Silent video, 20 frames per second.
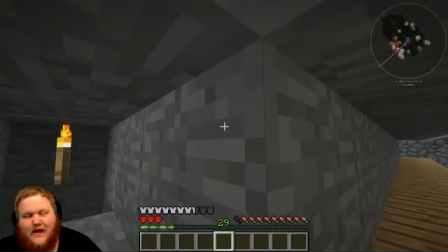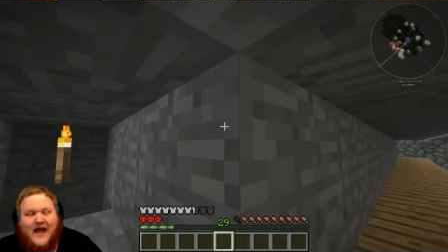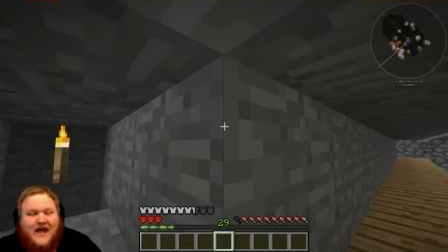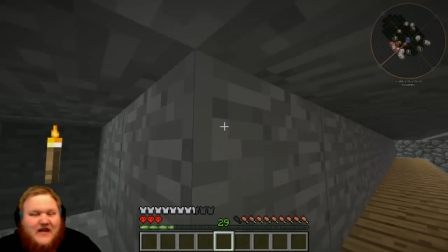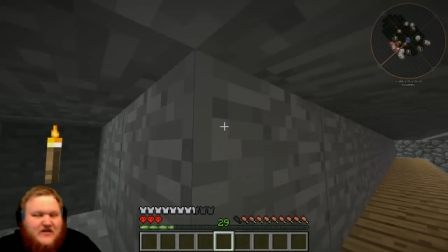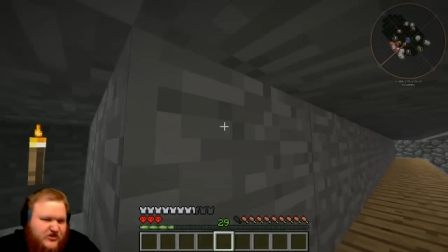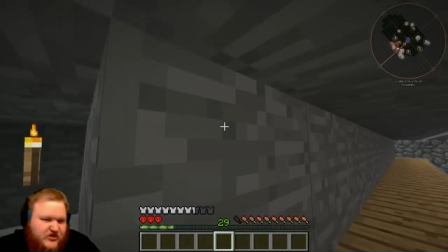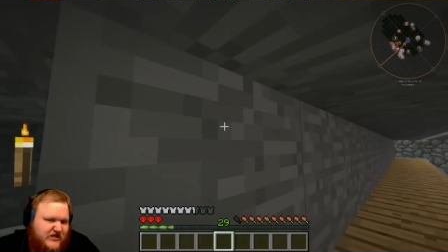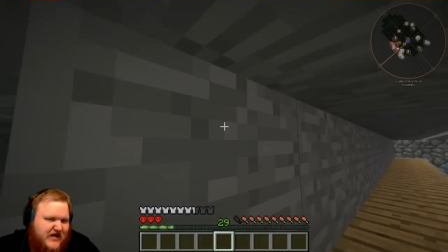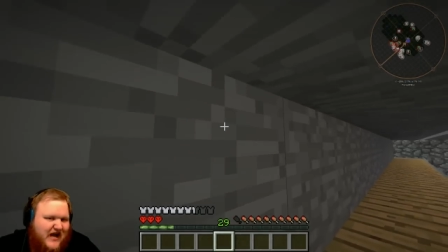
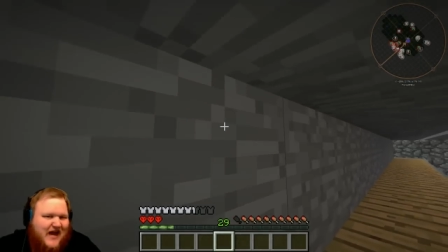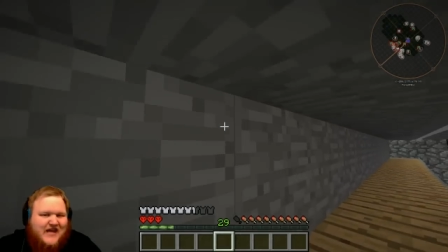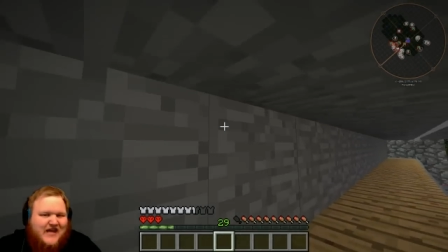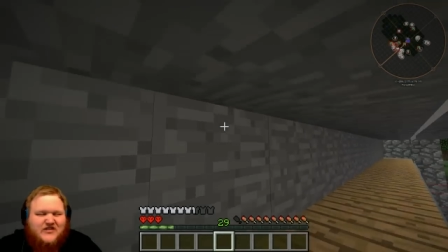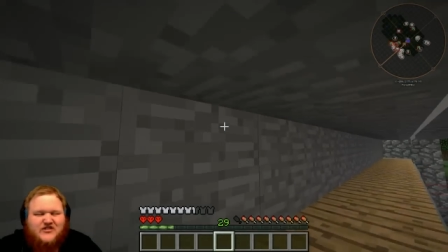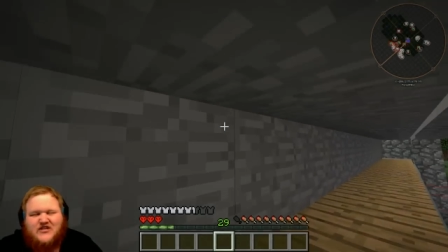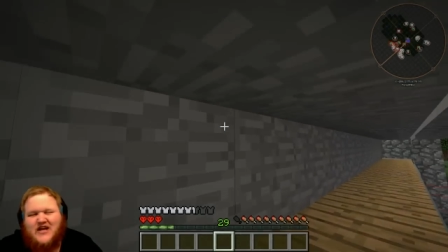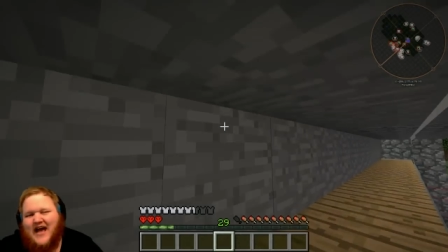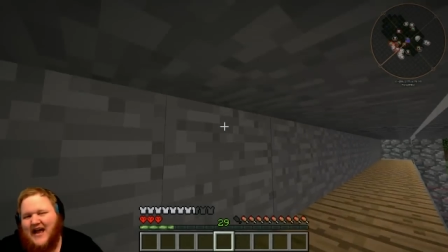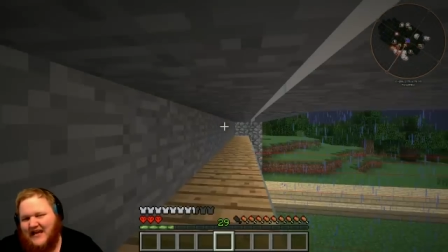It's nice.
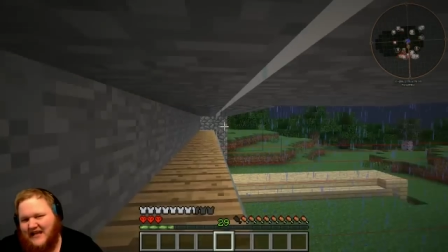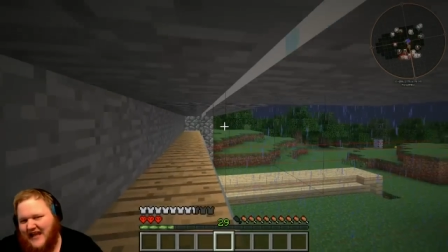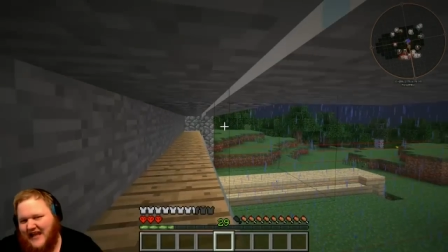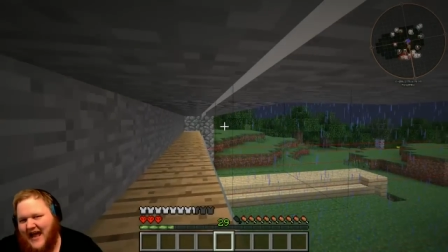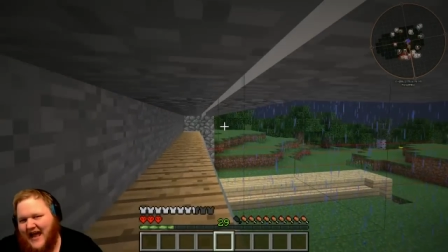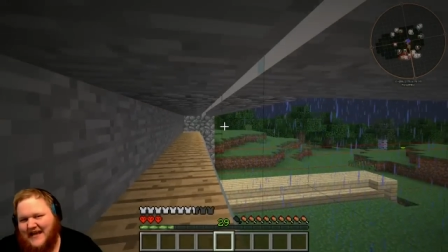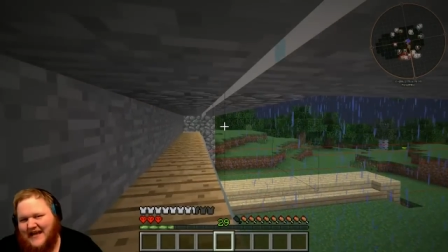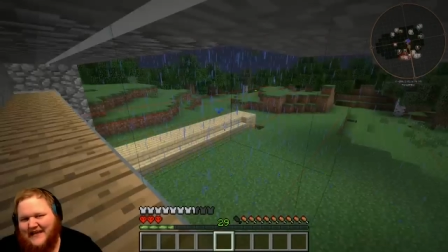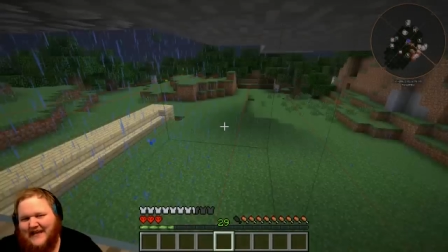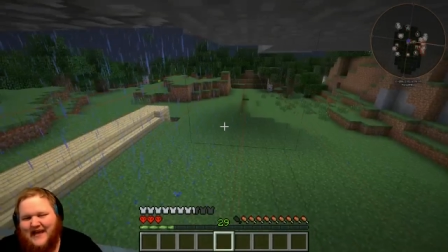I
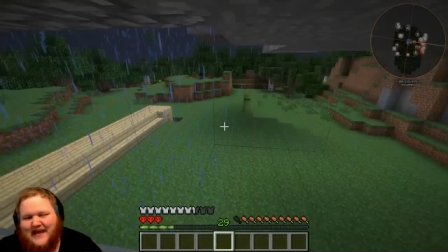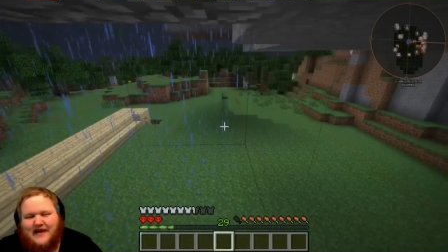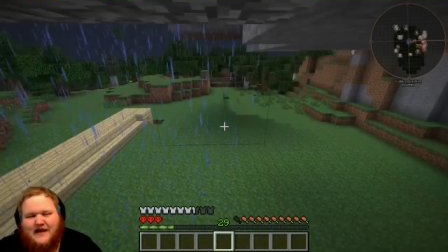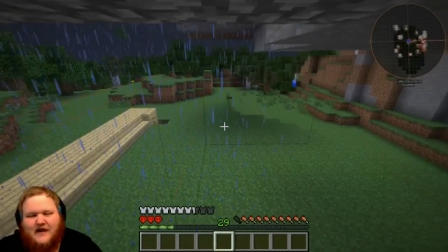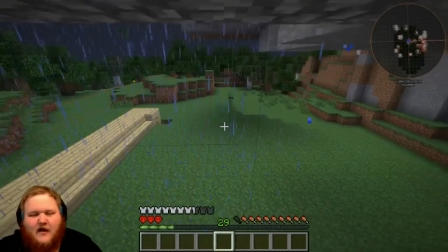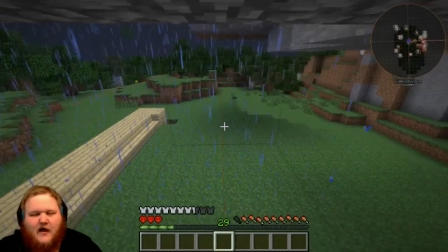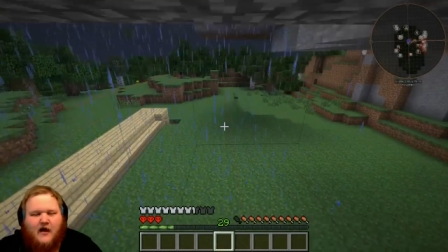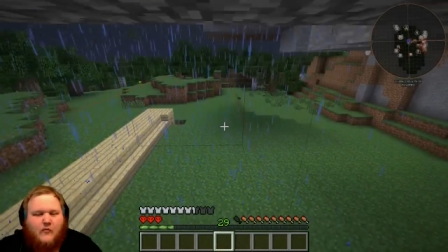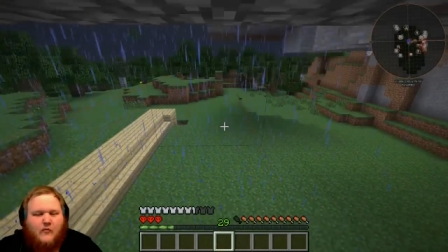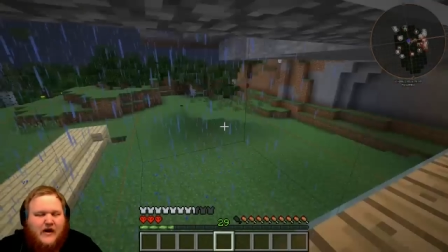like it.
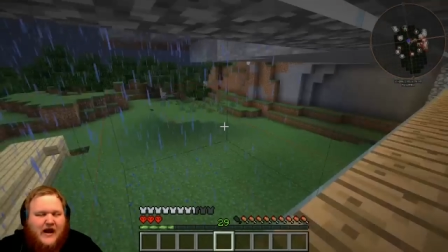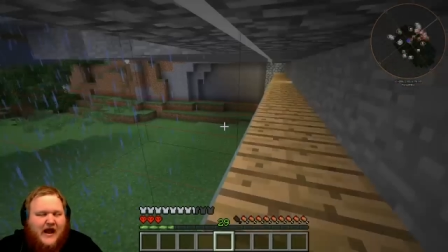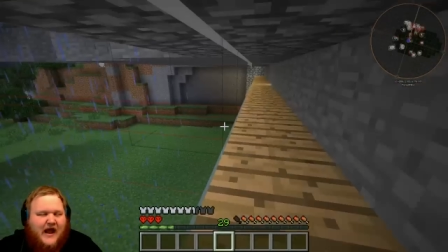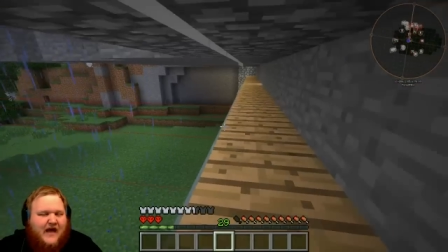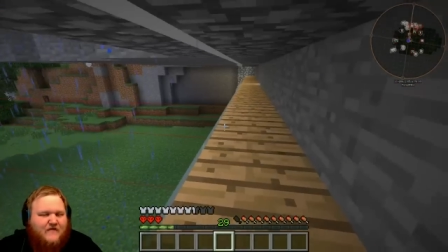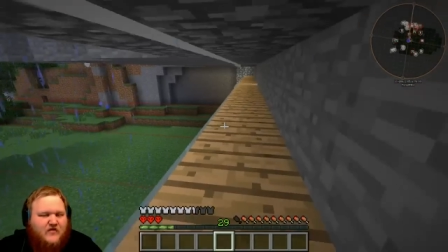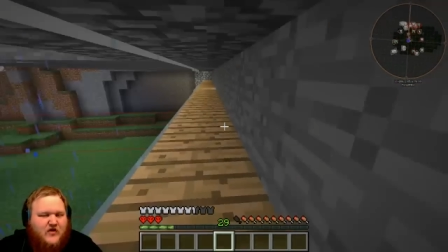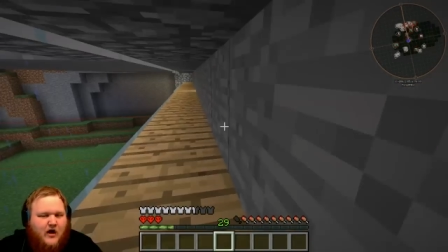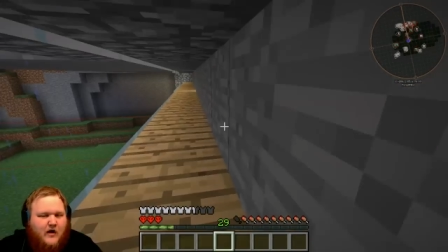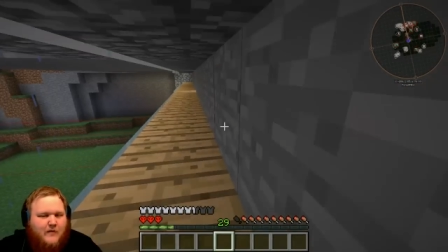Uh, when I
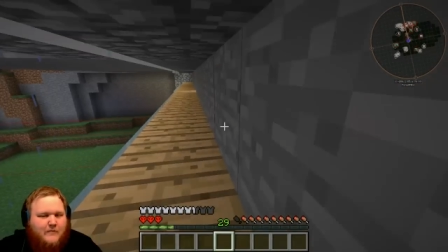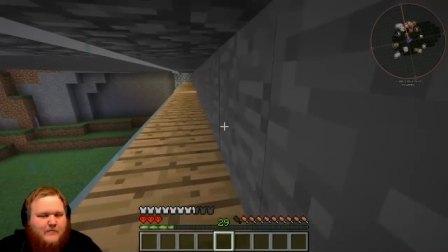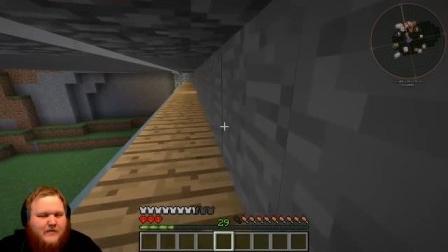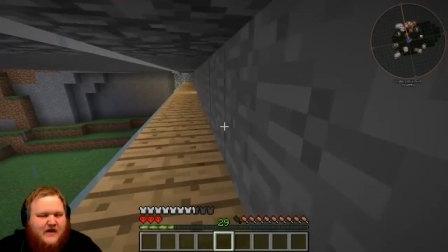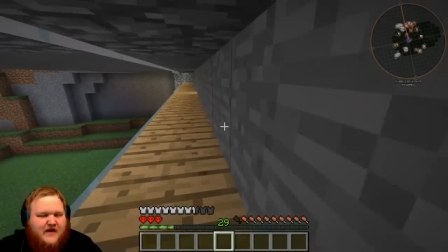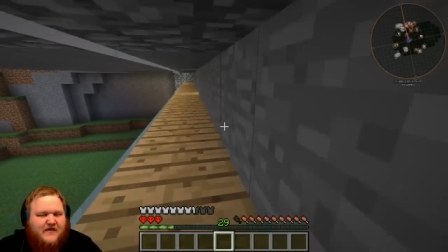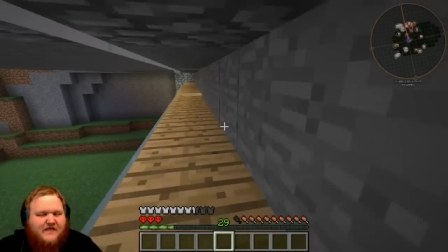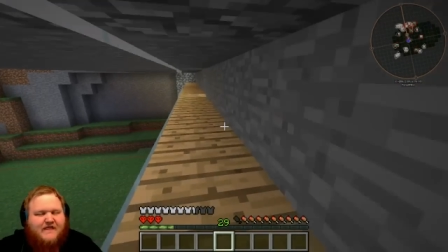have company,